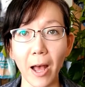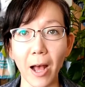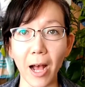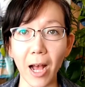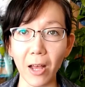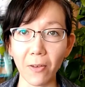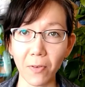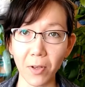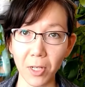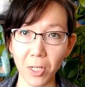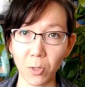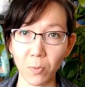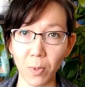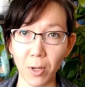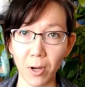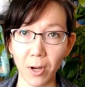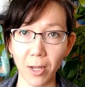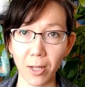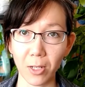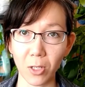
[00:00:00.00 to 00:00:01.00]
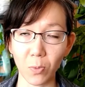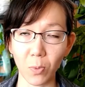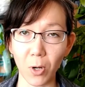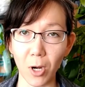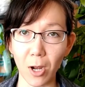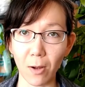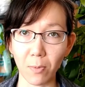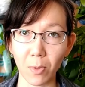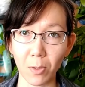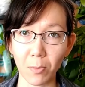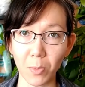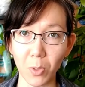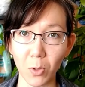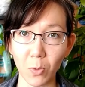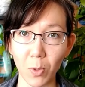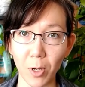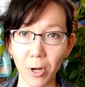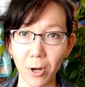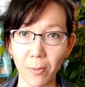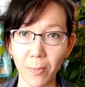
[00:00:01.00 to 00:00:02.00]
I've experienced problems
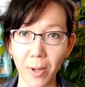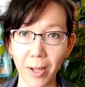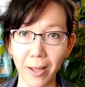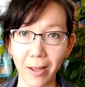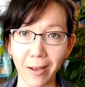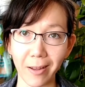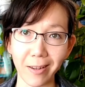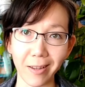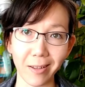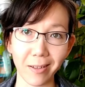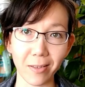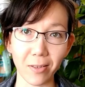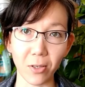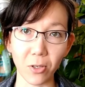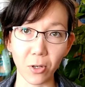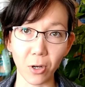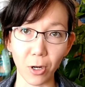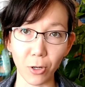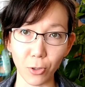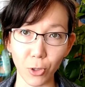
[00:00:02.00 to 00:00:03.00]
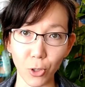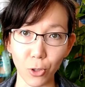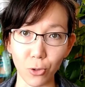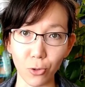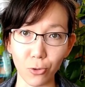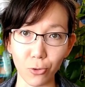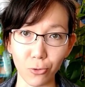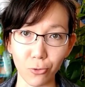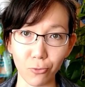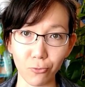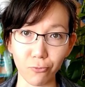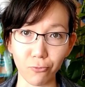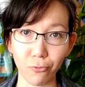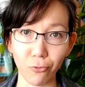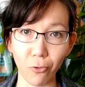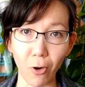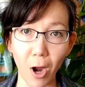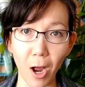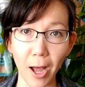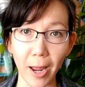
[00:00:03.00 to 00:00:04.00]
where my onions start to
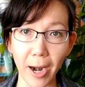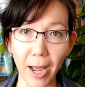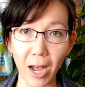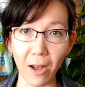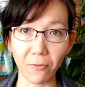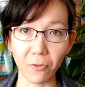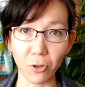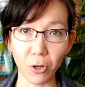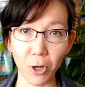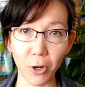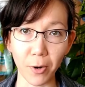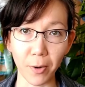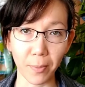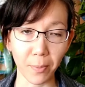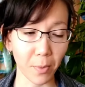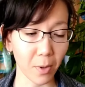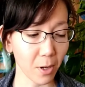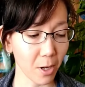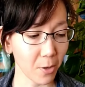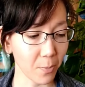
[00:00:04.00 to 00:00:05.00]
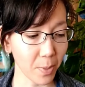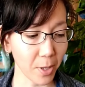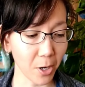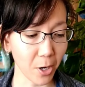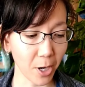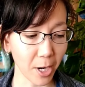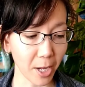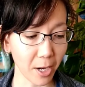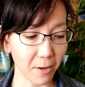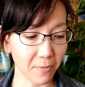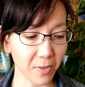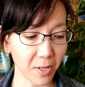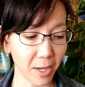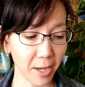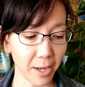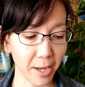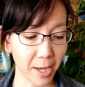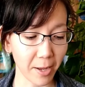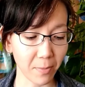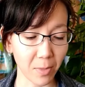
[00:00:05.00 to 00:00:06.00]
rot after a period of
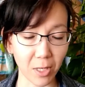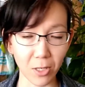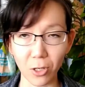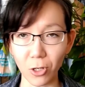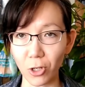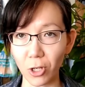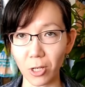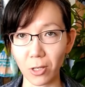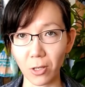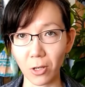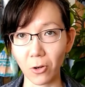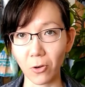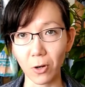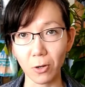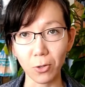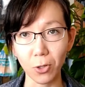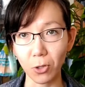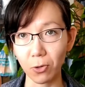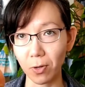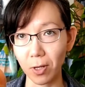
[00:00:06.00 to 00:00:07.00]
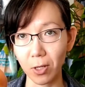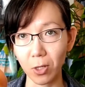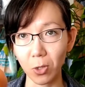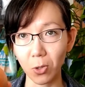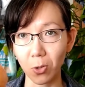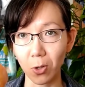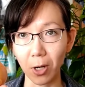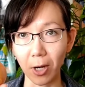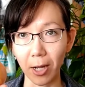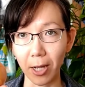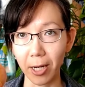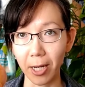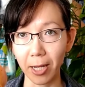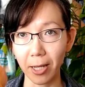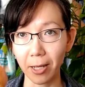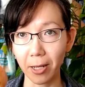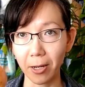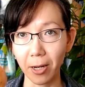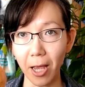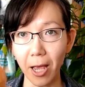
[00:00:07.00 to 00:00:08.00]
time. This is just a grocery store
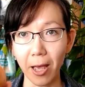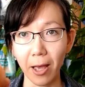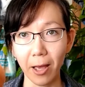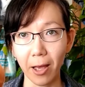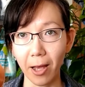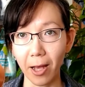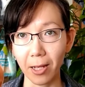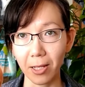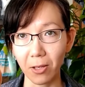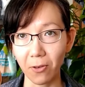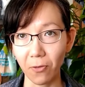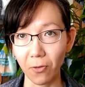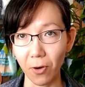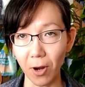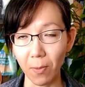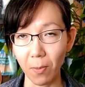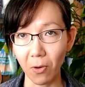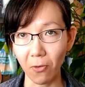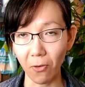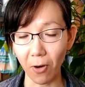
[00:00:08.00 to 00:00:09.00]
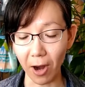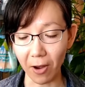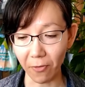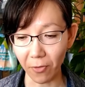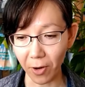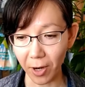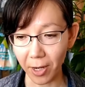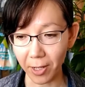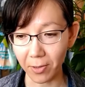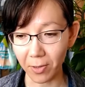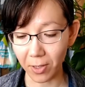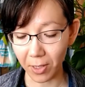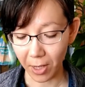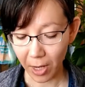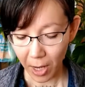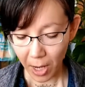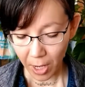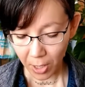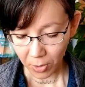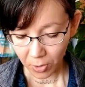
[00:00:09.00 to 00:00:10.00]
onion as a frame of reference.
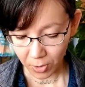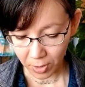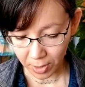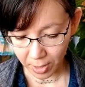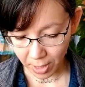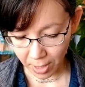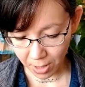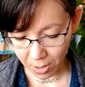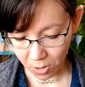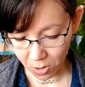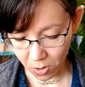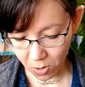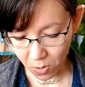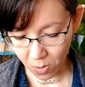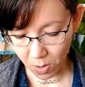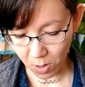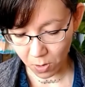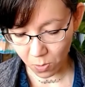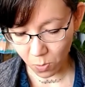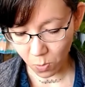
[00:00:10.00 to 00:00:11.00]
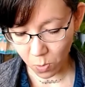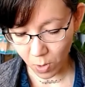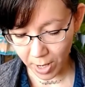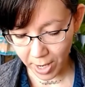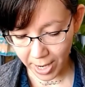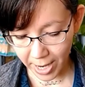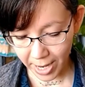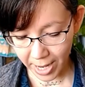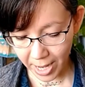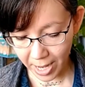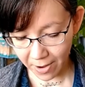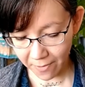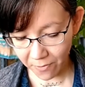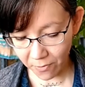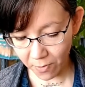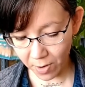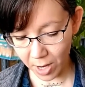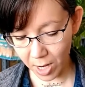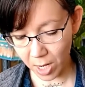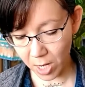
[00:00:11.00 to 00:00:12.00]
So what I have
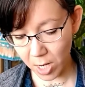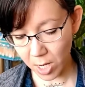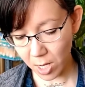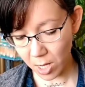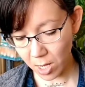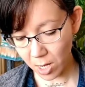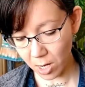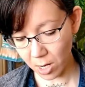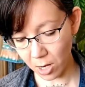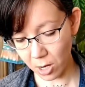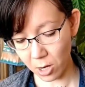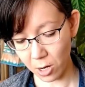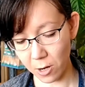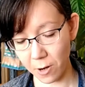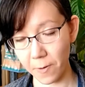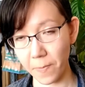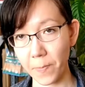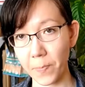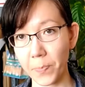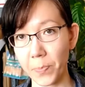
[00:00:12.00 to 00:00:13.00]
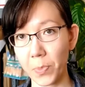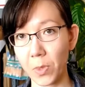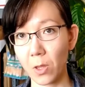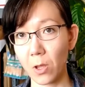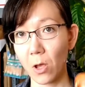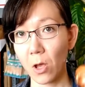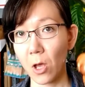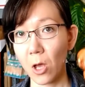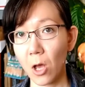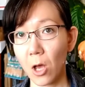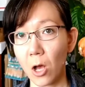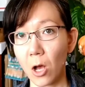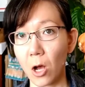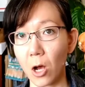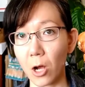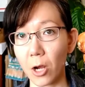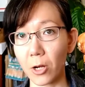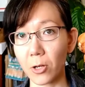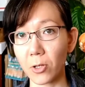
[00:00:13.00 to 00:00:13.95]
right here are